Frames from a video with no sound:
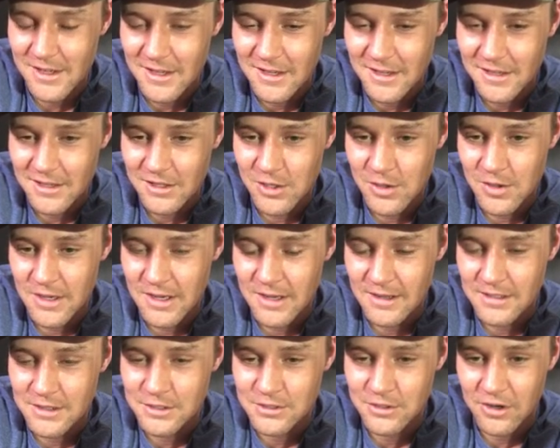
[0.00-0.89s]
You can eat a
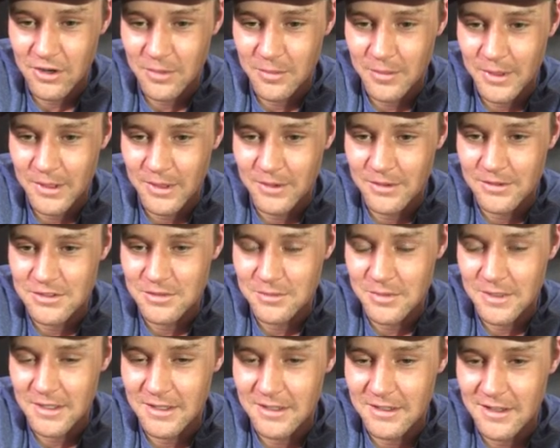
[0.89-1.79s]
jar of pickles and
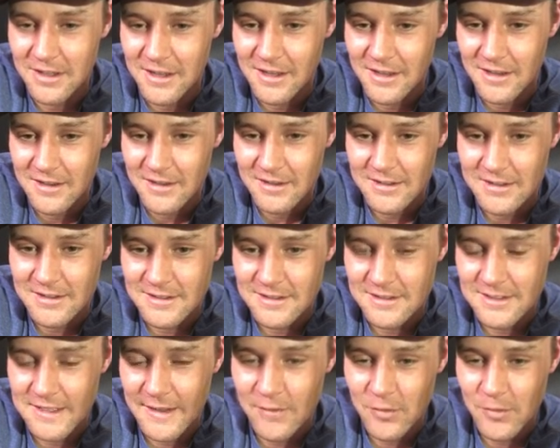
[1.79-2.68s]
be
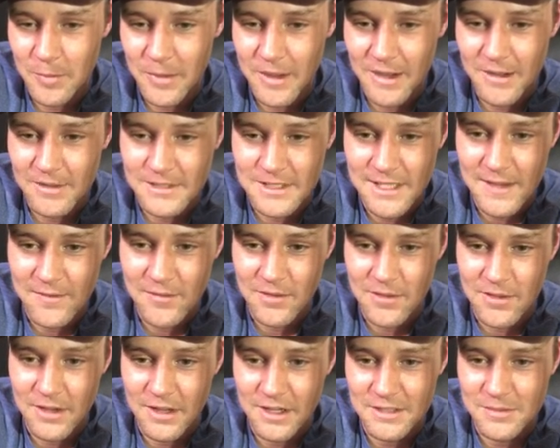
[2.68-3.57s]
7 pounds heavier
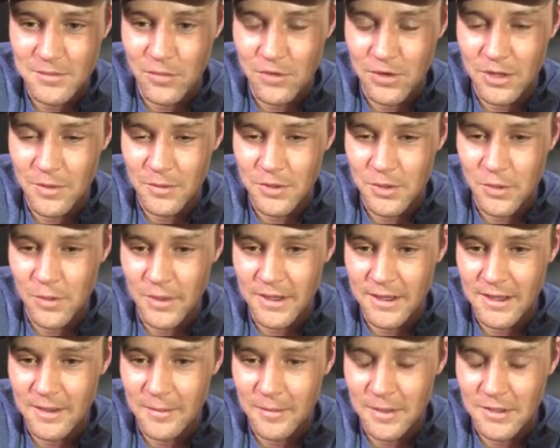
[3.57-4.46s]
the next morning when you
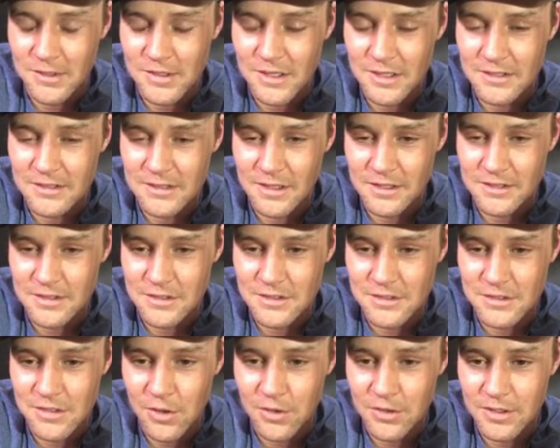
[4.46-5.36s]
wake up because you had such
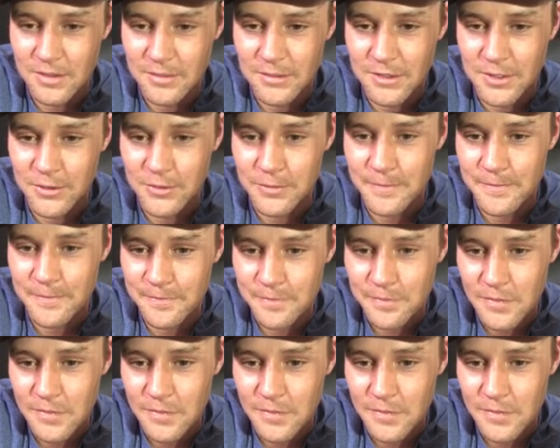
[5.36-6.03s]
a sodium load.